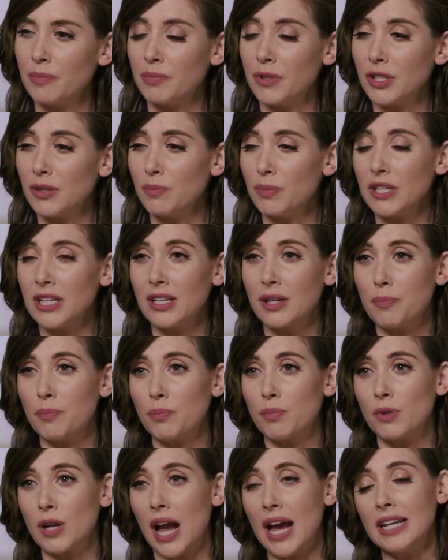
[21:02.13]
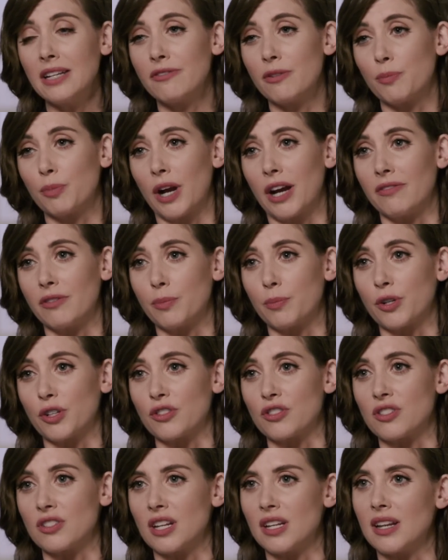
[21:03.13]
being a kind of a private
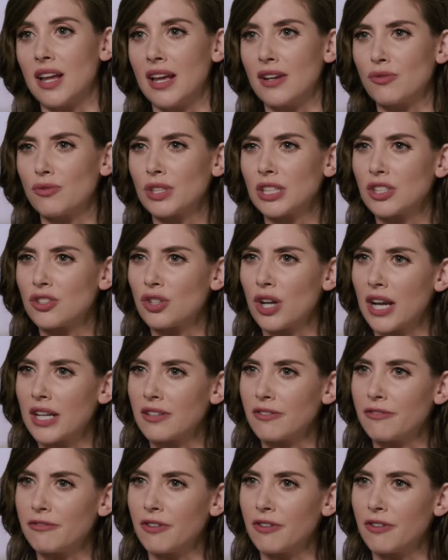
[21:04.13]
person and, and really trying to